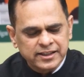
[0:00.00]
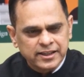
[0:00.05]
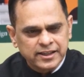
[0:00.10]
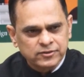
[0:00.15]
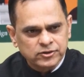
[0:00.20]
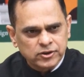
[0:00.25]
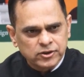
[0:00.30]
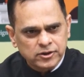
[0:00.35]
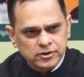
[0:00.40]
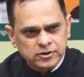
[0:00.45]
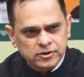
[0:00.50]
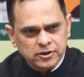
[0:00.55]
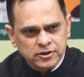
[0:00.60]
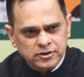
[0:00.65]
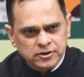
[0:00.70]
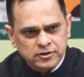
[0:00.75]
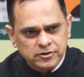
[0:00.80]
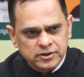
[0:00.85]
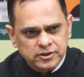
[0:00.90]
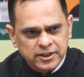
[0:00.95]
I was also
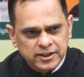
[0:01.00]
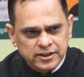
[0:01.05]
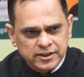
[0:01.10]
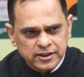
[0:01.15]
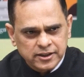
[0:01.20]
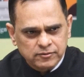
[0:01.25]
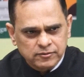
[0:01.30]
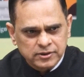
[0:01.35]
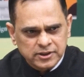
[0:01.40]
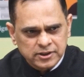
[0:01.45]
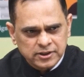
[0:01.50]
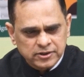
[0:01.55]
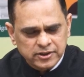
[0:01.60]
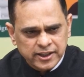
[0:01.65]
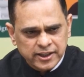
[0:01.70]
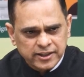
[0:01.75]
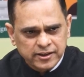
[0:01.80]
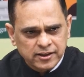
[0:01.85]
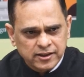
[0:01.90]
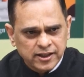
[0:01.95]
associated with the
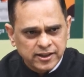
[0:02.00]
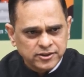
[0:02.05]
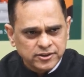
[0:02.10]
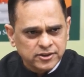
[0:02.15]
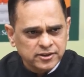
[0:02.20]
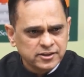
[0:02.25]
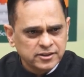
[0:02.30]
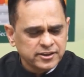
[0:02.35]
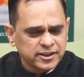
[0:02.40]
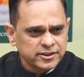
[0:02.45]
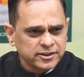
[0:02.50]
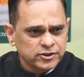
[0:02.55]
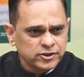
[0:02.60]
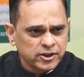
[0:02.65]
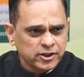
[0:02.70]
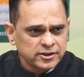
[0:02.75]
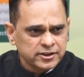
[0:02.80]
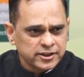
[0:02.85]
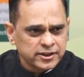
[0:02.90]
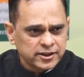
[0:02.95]
trade relations as
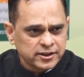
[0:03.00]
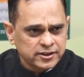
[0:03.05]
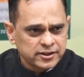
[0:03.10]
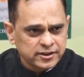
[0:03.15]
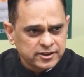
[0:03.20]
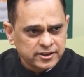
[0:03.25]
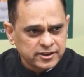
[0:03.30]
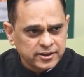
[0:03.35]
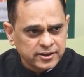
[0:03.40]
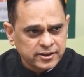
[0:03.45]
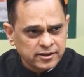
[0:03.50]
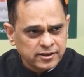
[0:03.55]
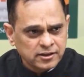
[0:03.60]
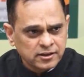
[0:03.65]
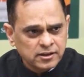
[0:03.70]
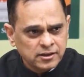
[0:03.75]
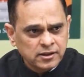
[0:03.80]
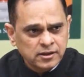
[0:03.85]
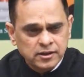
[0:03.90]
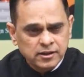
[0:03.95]
Joint Secretary
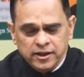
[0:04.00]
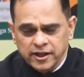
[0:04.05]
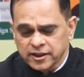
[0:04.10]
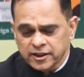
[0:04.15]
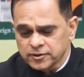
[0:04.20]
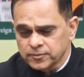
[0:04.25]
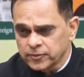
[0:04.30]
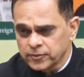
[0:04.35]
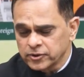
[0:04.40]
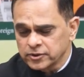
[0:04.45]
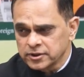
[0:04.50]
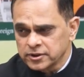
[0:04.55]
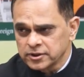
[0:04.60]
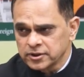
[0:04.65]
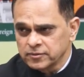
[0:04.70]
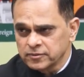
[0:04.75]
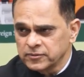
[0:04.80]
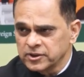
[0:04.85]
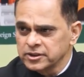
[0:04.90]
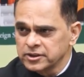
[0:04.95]
Exports in
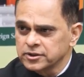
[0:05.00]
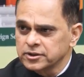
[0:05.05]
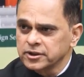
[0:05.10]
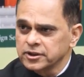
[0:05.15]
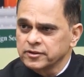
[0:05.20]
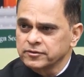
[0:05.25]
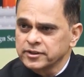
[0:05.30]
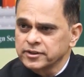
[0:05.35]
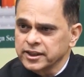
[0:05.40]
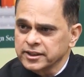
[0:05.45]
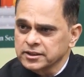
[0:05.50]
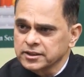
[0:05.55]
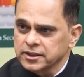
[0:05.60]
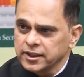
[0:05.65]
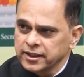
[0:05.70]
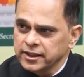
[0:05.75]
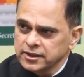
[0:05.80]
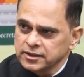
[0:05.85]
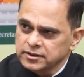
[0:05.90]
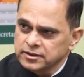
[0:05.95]
the Ministry of
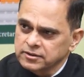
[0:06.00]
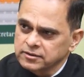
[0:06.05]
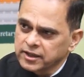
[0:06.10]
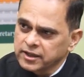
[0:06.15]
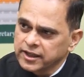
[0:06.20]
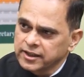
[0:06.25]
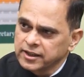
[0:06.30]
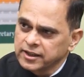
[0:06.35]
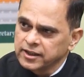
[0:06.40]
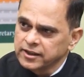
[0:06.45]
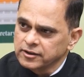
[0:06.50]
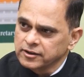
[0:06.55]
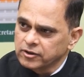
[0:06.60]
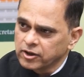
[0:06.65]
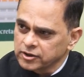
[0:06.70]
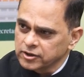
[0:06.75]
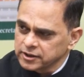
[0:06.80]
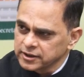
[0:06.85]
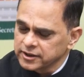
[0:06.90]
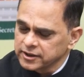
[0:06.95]
Textiles, handling
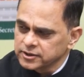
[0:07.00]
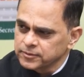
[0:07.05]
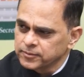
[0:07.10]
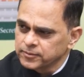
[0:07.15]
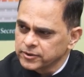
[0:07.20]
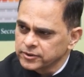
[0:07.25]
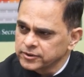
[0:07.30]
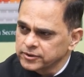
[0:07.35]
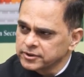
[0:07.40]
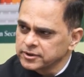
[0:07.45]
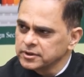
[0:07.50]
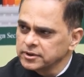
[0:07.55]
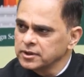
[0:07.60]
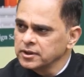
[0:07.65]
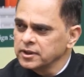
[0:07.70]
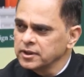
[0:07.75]
cotton exports.